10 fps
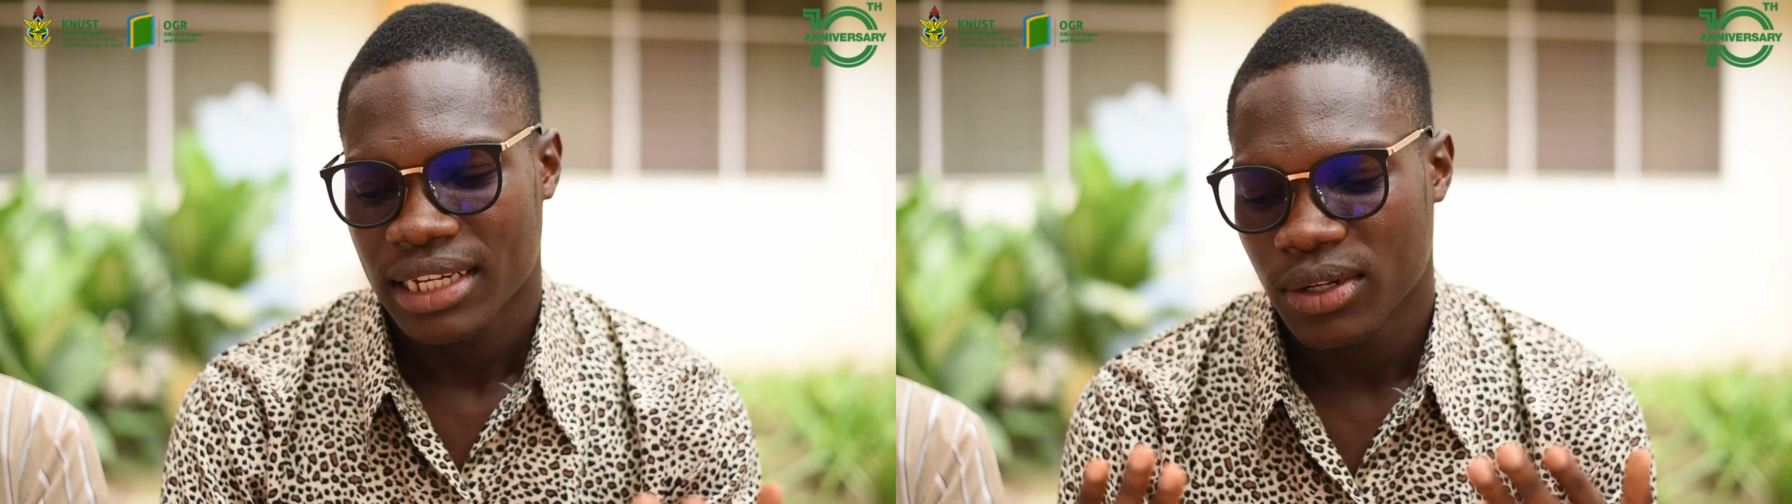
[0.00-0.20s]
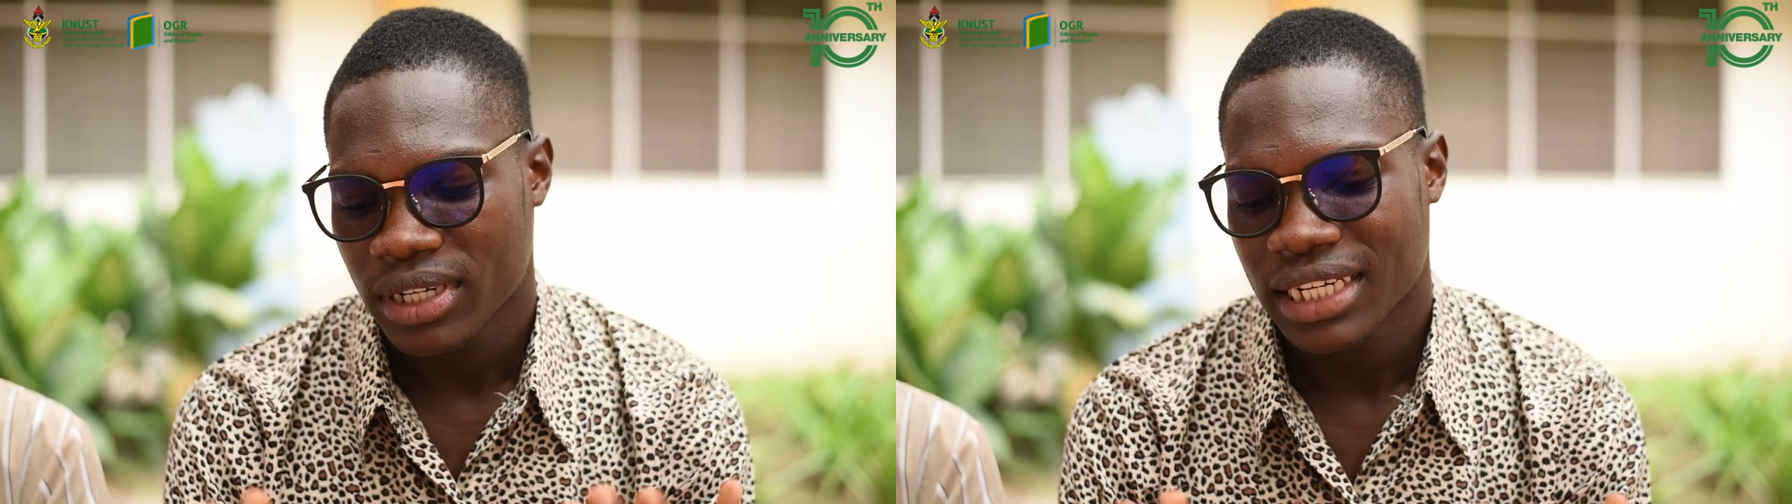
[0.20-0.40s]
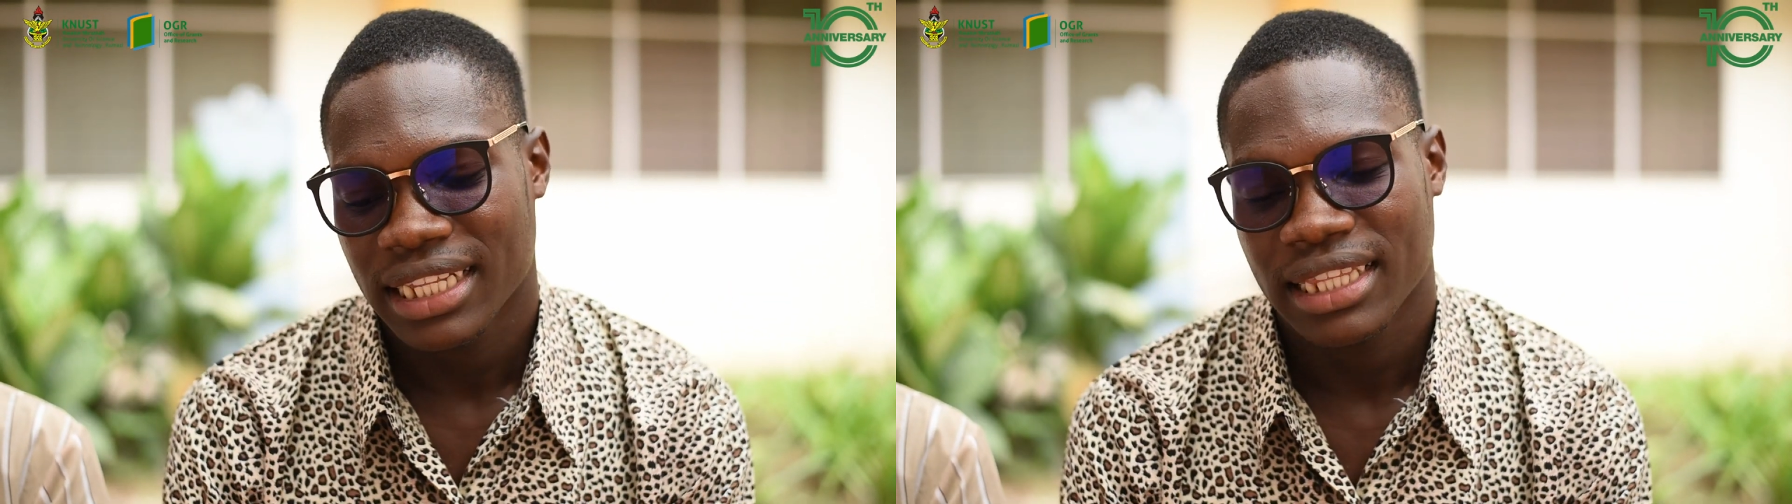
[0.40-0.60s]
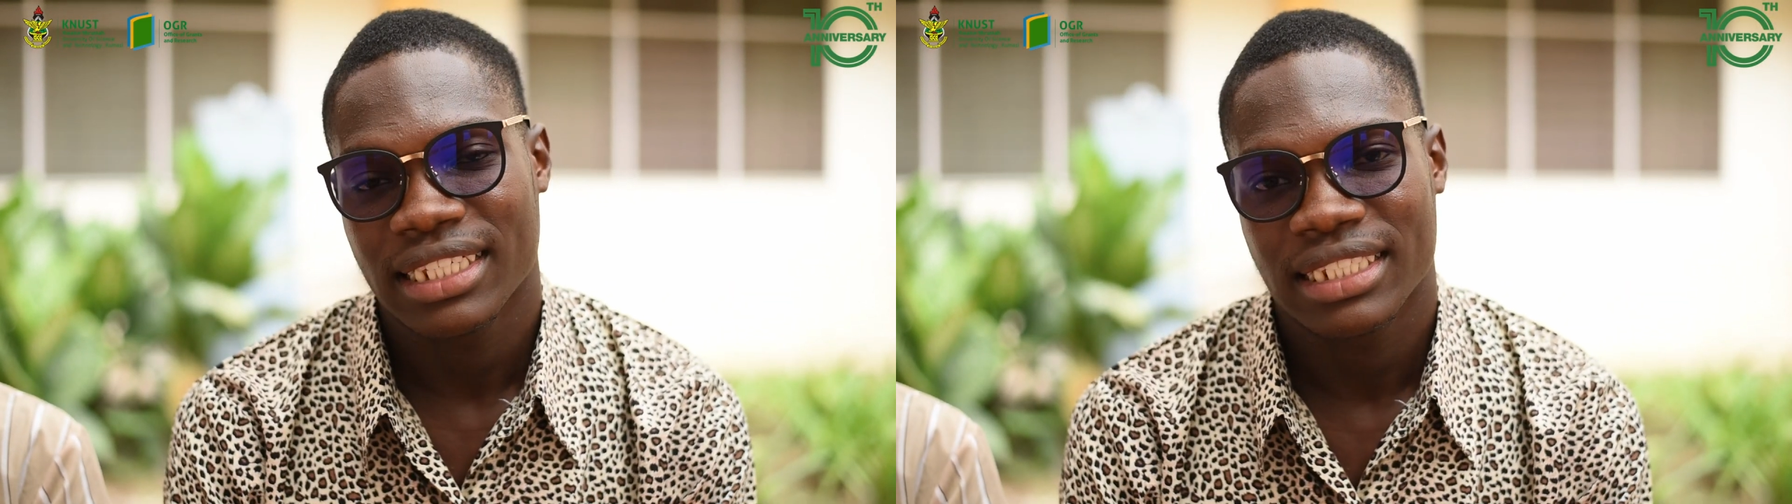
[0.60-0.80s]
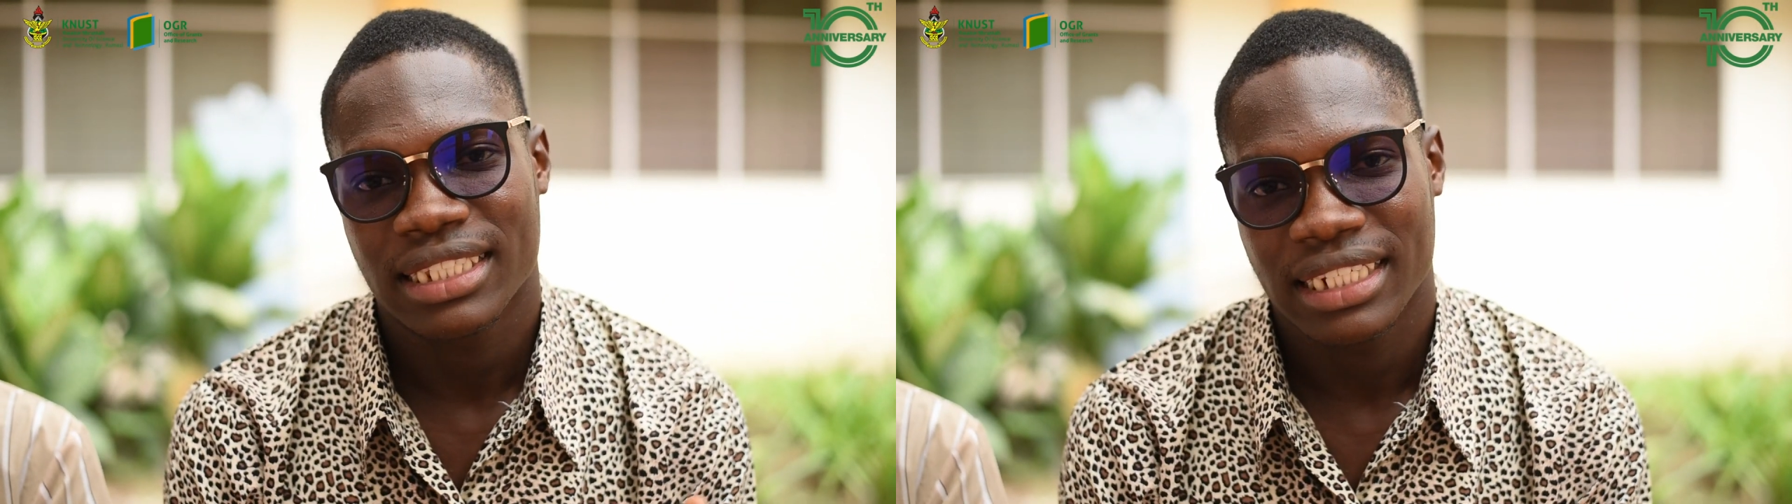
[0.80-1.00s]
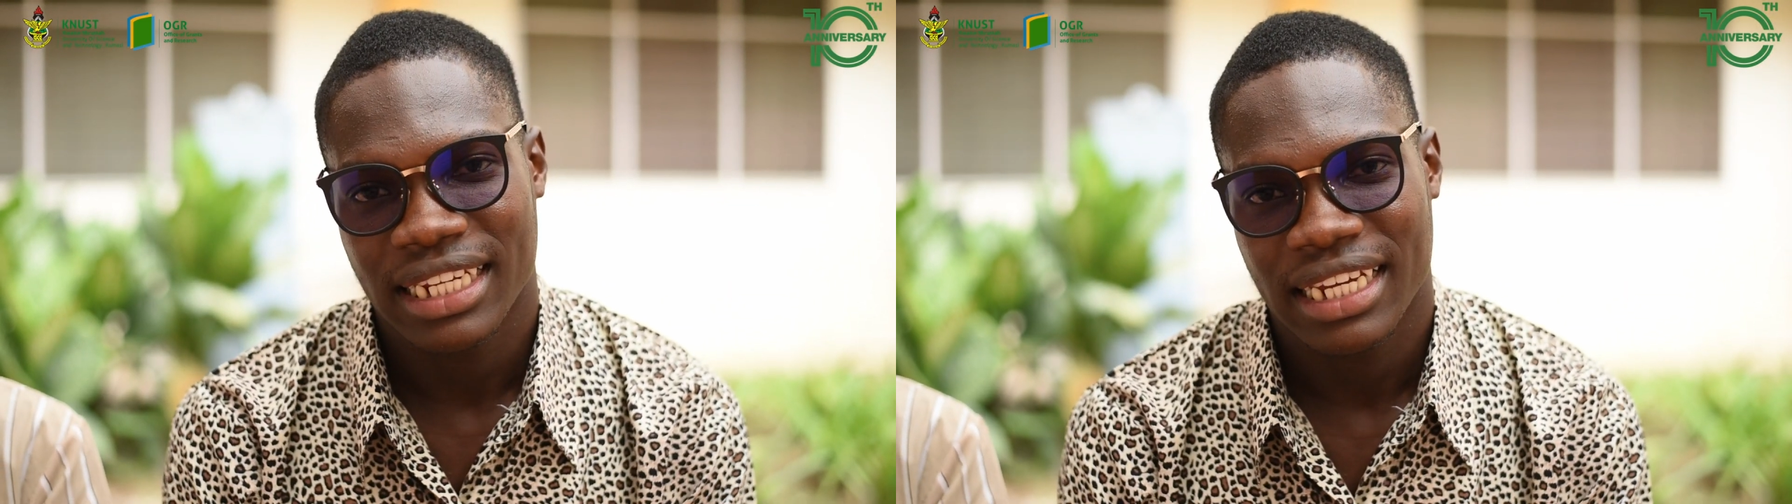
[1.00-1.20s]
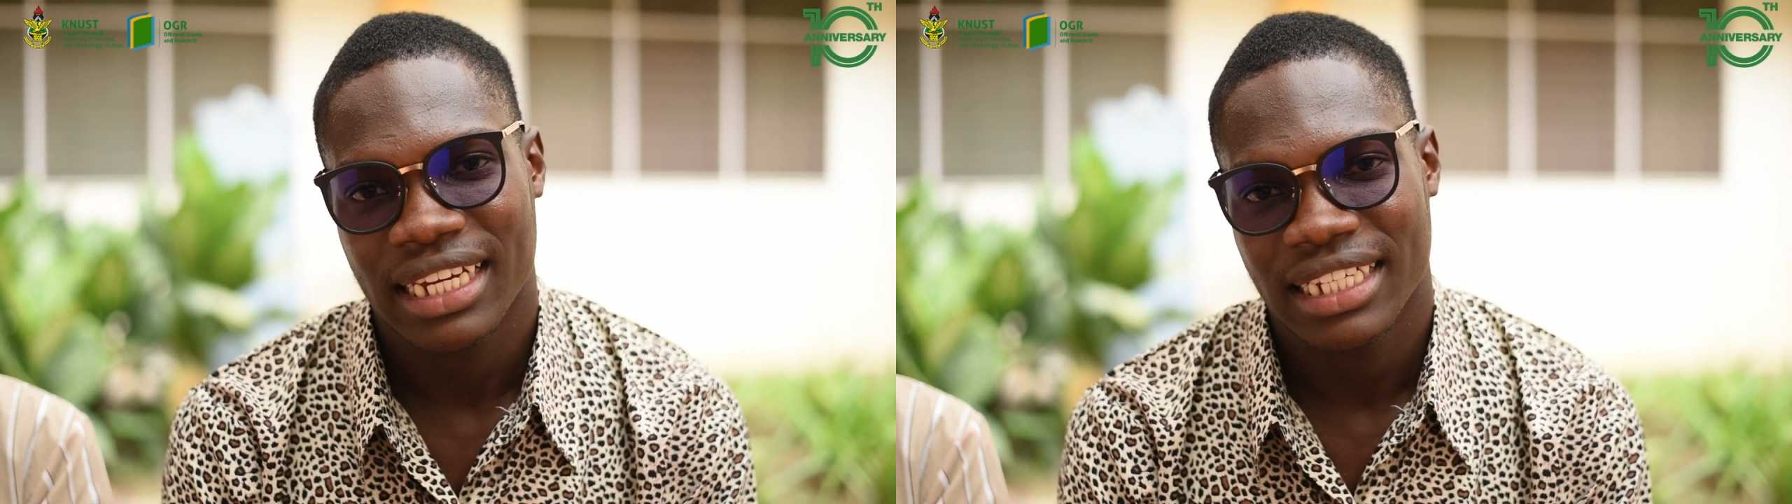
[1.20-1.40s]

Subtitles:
looking at things near